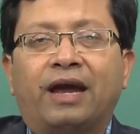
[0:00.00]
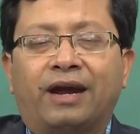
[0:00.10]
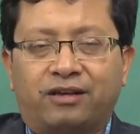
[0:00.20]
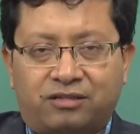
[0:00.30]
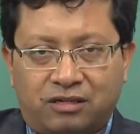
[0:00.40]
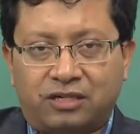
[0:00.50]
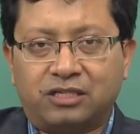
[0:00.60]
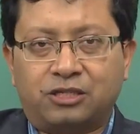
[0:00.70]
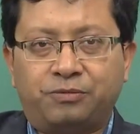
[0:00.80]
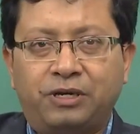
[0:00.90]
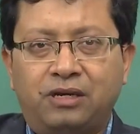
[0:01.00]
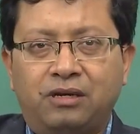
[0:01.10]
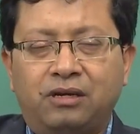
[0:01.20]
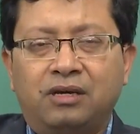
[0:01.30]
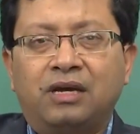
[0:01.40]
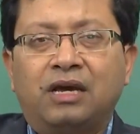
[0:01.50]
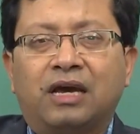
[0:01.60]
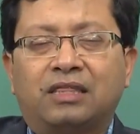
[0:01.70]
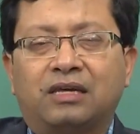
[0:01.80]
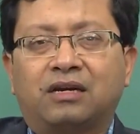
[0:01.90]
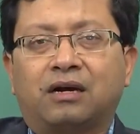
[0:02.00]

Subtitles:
at a certain speed and then